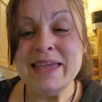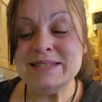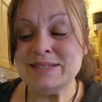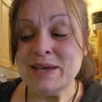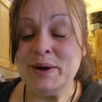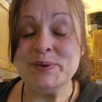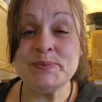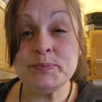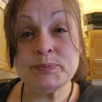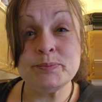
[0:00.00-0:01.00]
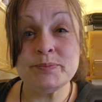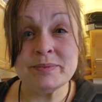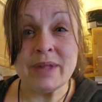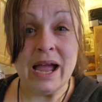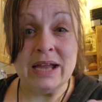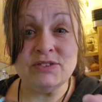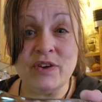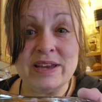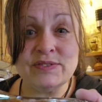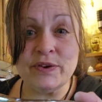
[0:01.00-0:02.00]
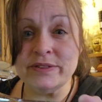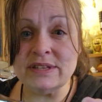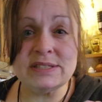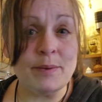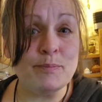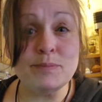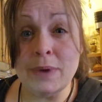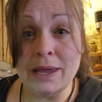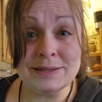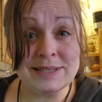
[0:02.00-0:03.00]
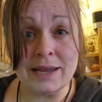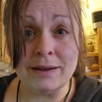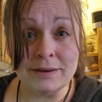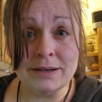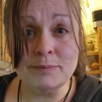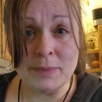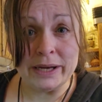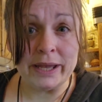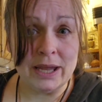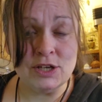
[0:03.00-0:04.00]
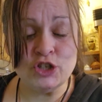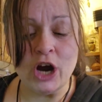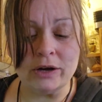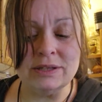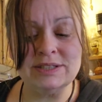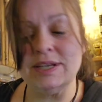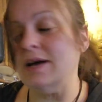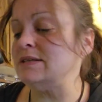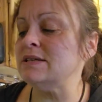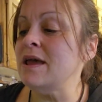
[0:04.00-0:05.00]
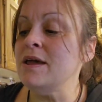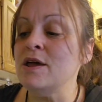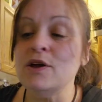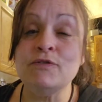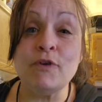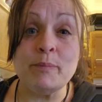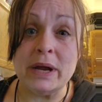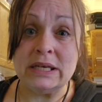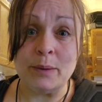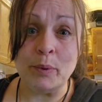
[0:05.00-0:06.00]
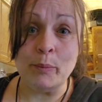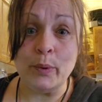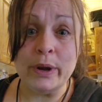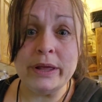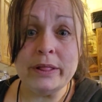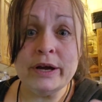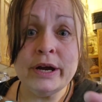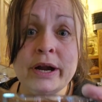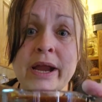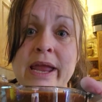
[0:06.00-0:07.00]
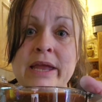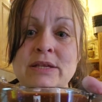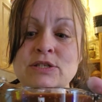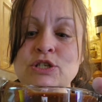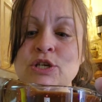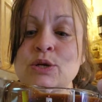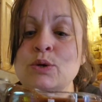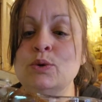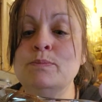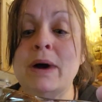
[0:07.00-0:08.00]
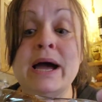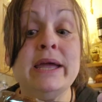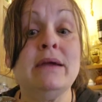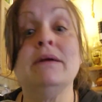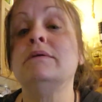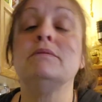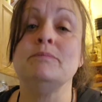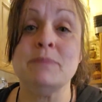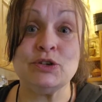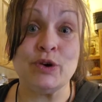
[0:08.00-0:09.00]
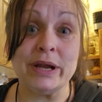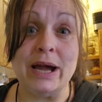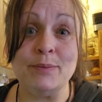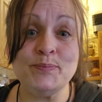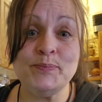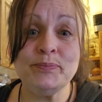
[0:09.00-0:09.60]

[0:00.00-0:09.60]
So, I transferred this amazing medicated chocolate sauce from my double boiler into my measuring cup.